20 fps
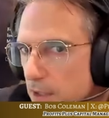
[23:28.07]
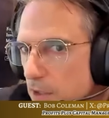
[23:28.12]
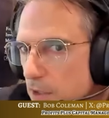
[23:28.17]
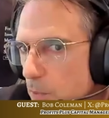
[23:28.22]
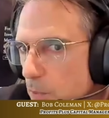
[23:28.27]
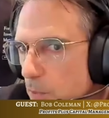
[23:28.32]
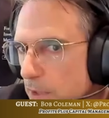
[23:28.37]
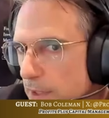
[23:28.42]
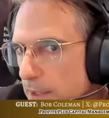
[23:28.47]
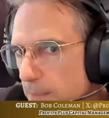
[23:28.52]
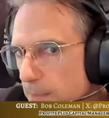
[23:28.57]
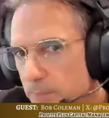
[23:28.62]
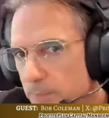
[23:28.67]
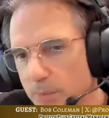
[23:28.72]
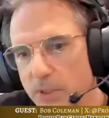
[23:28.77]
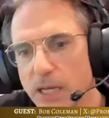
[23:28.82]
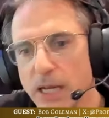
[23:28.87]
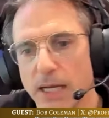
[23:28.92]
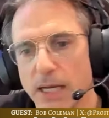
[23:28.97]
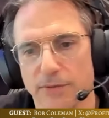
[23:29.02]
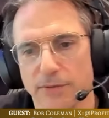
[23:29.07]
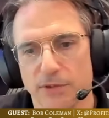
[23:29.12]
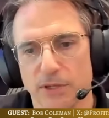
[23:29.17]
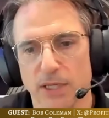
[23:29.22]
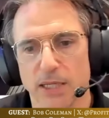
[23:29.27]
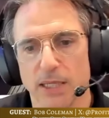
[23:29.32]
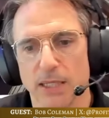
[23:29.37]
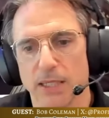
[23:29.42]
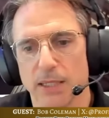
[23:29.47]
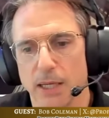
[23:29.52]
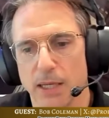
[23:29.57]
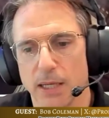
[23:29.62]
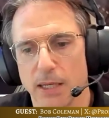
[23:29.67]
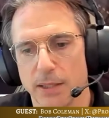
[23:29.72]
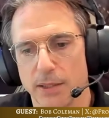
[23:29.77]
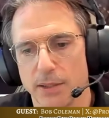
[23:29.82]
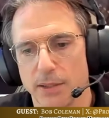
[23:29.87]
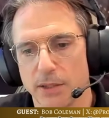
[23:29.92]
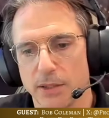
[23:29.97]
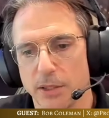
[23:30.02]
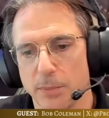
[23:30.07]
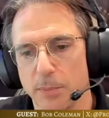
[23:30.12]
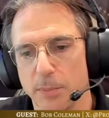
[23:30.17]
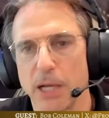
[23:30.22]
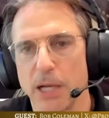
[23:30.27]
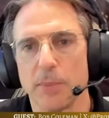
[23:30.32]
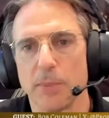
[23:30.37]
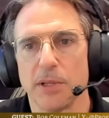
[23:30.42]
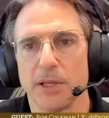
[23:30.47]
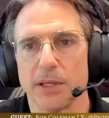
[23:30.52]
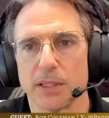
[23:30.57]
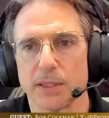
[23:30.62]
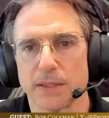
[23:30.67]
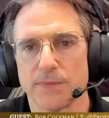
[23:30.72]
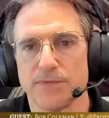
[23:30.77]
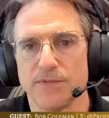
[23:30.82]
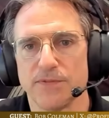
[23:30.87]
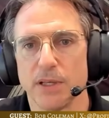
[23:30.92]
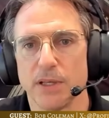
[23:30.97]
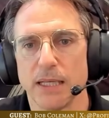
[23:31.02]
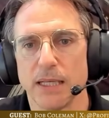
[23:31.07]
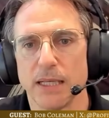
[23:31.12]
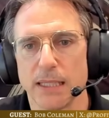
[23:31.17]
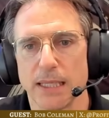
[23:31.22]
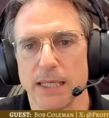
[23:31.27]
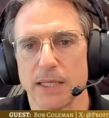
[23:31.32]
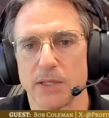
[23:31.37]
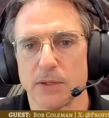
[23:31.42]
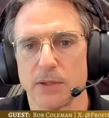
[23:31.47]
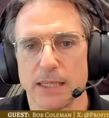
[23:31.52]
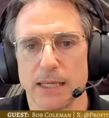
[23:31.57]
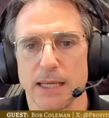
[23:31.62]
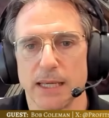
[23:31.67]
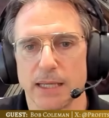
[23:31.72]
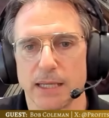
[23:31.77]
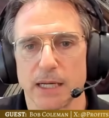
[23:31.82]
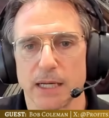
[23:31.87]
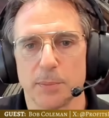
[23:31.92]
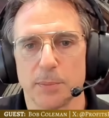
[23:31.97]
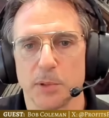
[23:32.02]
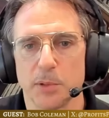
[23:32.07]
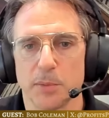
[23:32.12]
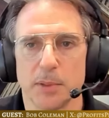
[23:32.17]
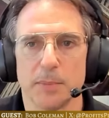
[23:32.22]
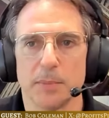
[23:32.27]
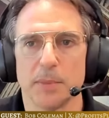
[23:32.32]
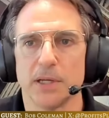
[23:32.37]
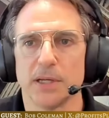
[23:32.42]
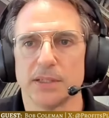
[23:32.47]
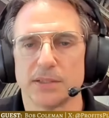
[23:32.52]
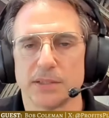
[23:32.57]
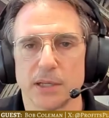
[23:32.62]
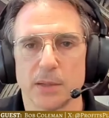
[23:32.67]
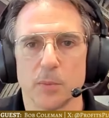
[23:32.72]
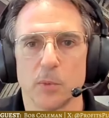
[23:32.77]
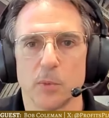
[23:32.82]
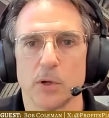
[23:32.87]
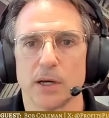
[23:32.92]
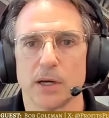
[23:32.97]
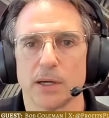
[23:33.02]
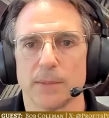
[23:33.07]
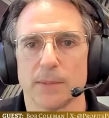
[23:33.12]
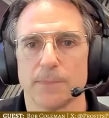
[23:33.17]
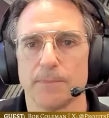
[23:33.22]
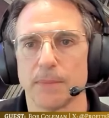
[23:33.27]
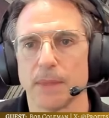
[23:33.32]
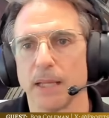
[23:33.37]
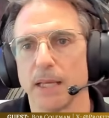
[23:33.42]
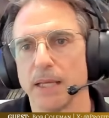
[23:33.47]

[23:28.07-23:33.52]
you really kind of the public feeling like, okay, I got to put my money somewhere,